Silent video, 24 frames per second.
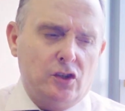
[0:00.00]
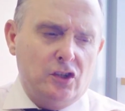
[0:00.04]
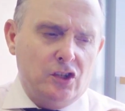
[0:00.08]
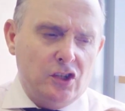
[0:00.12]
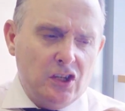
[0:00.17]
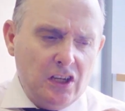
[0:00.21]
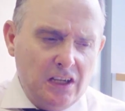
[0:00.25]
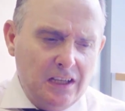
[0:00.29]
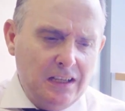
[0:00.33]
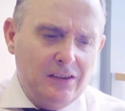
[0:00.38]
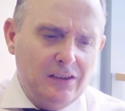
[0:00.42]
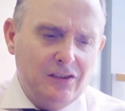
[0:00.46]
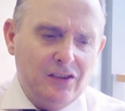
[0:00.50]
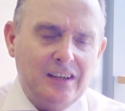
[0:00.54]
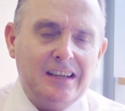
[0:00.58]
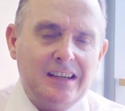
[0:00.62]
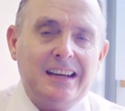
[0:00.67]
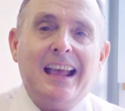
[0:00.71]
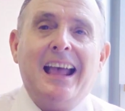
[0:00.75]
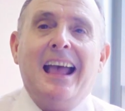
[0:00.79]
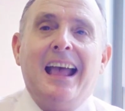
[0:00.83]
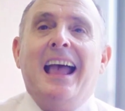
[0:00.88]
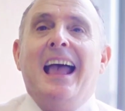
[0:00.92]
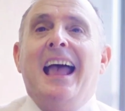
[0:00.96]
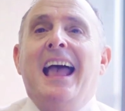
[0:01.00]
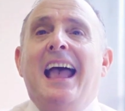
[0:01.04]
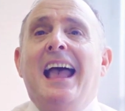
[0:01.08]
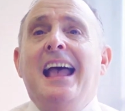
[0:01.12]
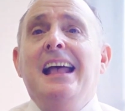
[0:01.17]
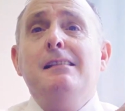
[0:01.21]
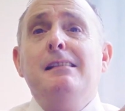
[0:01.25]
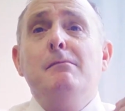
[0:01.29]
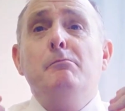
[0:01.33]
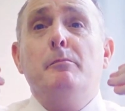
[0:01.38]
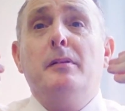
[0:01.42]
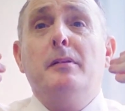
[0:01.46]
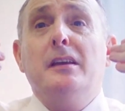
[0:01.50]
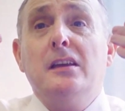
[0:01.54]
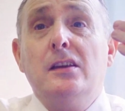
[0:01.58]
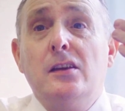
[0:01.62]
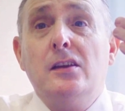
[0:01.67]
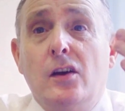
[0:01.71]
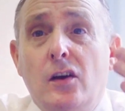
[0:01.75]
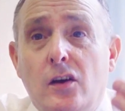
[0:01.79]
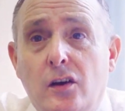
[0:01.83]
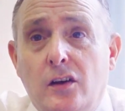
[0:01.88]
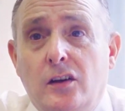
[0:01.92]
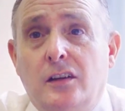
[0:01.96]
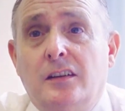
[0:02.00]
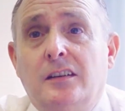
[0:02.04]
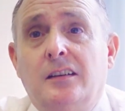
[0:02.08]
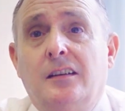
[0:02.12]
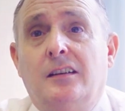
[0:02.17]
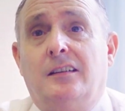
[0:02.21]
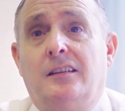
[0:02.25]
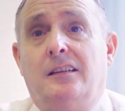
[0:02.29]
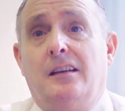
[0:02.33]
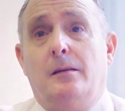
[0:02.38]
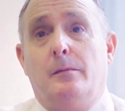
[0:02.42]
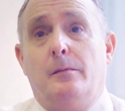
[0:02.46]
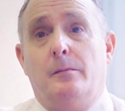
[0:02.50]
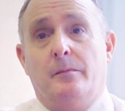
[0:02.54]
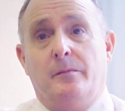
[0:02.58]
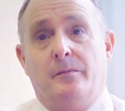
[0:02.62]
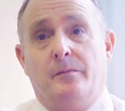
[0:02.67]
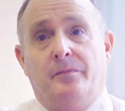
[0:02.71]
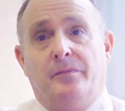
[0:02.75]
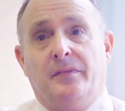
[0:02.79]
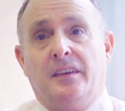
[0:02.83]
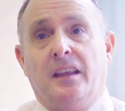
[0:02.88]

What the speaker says: children and beyond them,